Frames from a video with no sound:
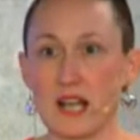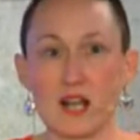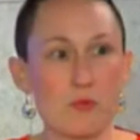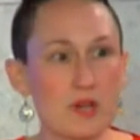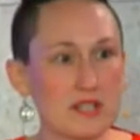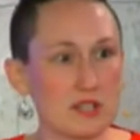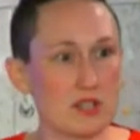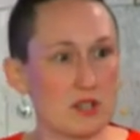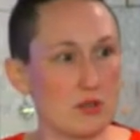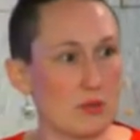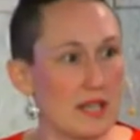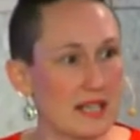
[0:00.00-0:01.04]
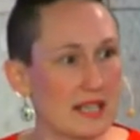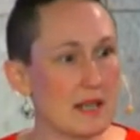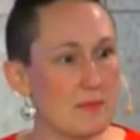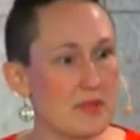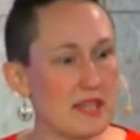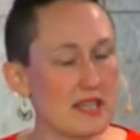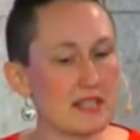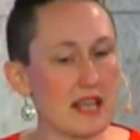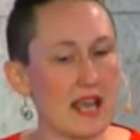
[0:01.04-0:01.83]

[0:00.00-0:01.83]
I want to keep this.